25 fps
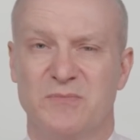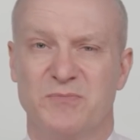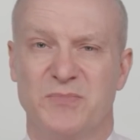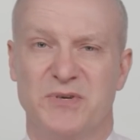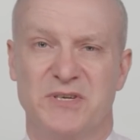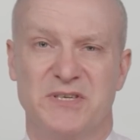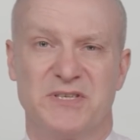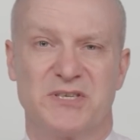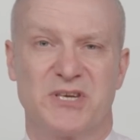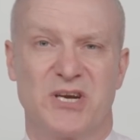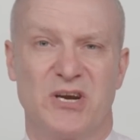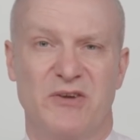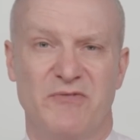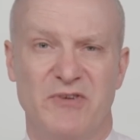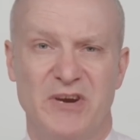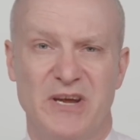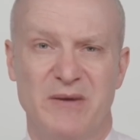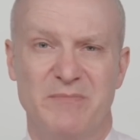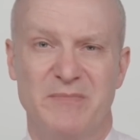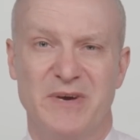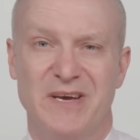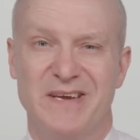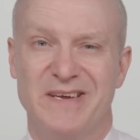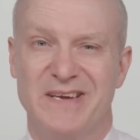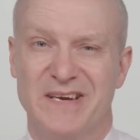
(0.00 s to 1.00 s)
but his career
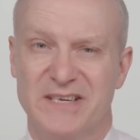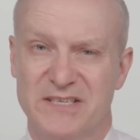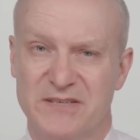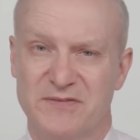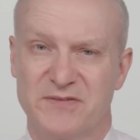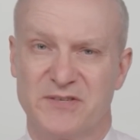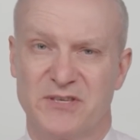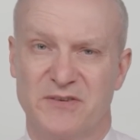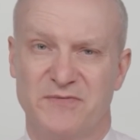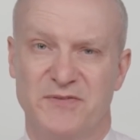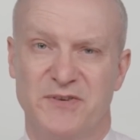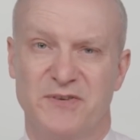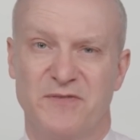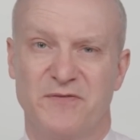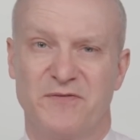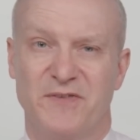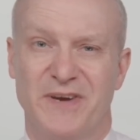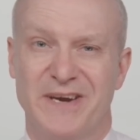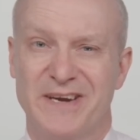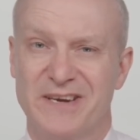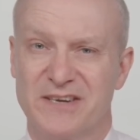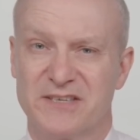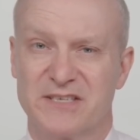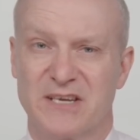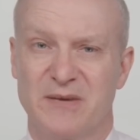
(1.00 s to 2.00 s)
may yet have suffered
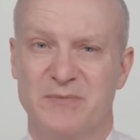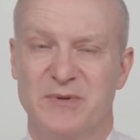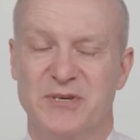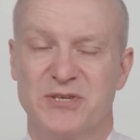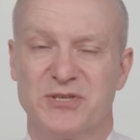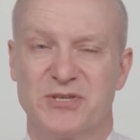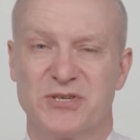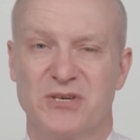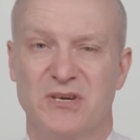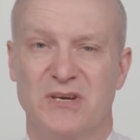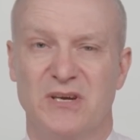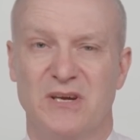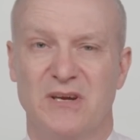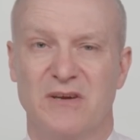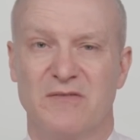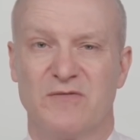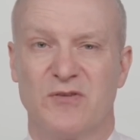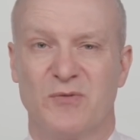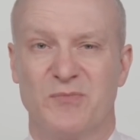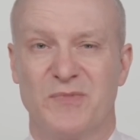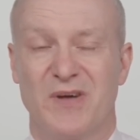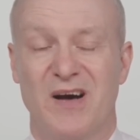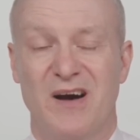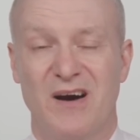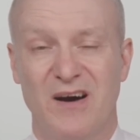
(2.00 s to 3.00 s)
fatal damage
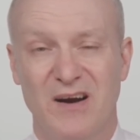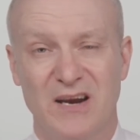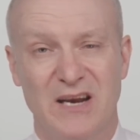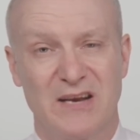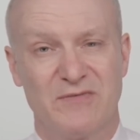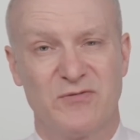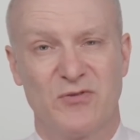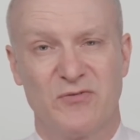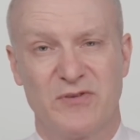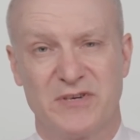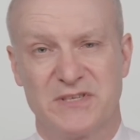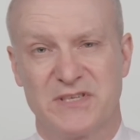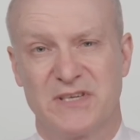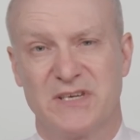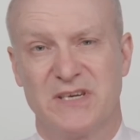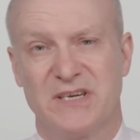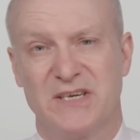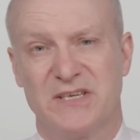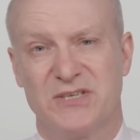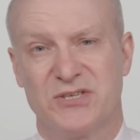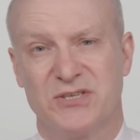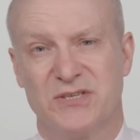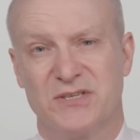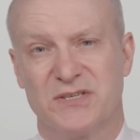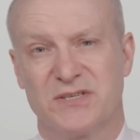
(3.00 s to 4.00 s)
from the high-level
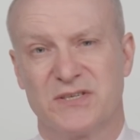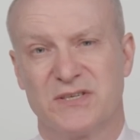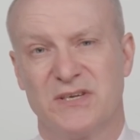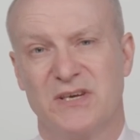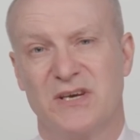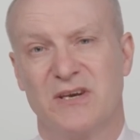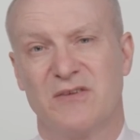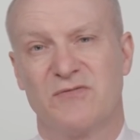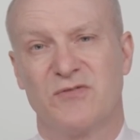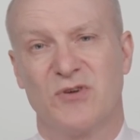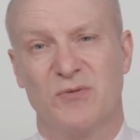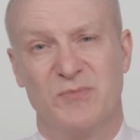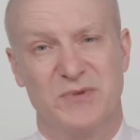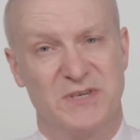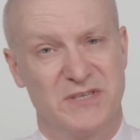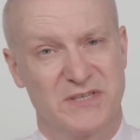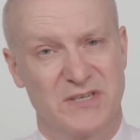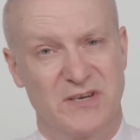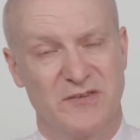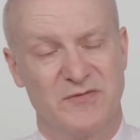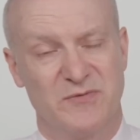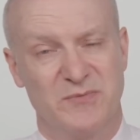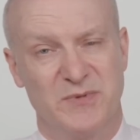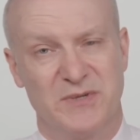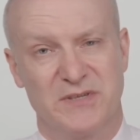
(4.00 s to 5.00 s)
resignations from his
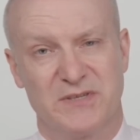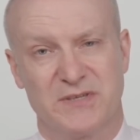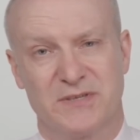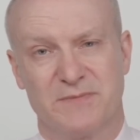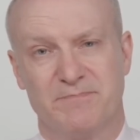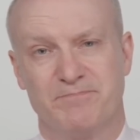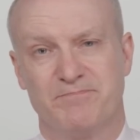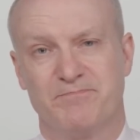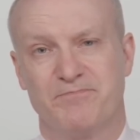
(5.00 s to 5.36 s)
government.